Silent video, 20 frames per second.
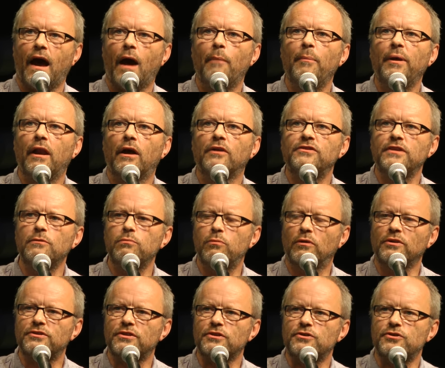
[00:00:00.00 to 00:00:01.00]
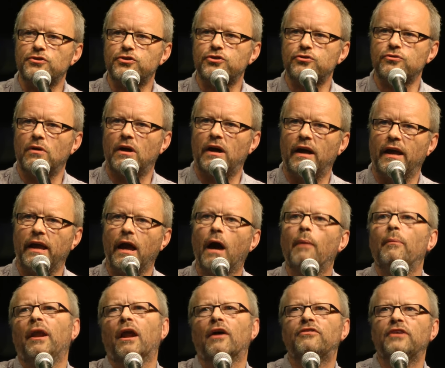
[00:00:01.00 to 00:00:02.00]
I did want to try.
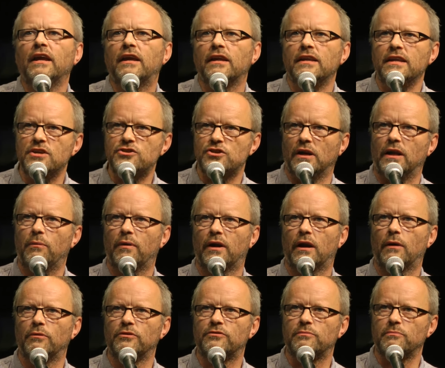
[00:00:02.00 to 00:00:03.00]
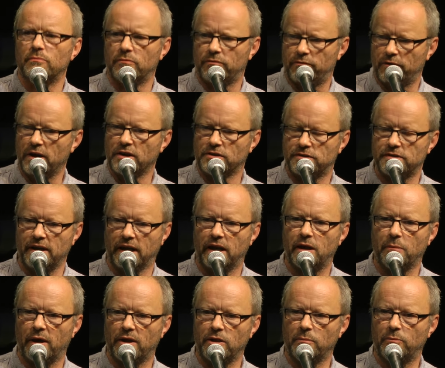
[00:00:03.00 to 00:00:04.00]
I think initially when I was first
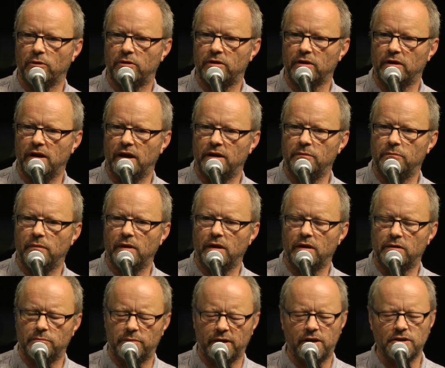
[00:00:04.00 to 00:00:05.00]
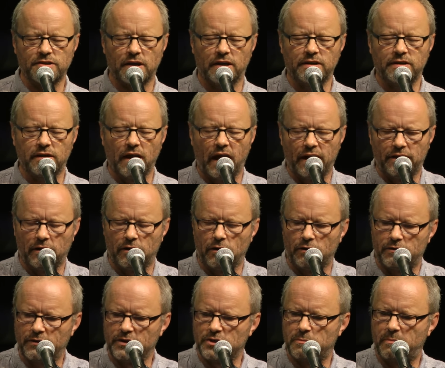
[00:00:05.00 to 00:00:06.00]
thinking about the book, and because I had a
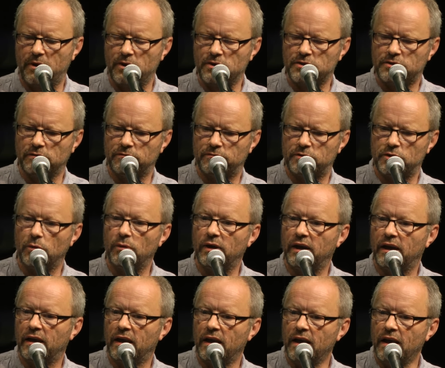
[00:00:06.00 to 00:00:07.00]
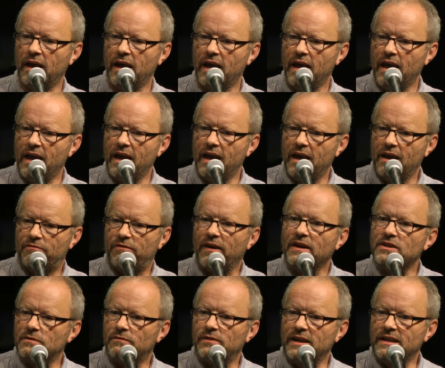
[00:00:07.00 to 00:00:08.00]
lot of experience of doing
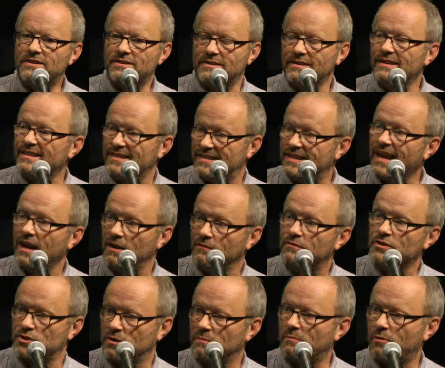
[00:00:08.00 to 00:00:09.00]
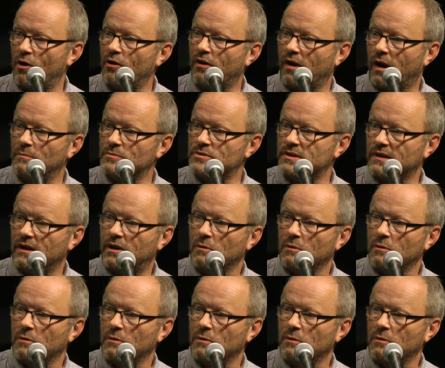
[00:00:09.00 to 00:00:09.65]
effectively television programs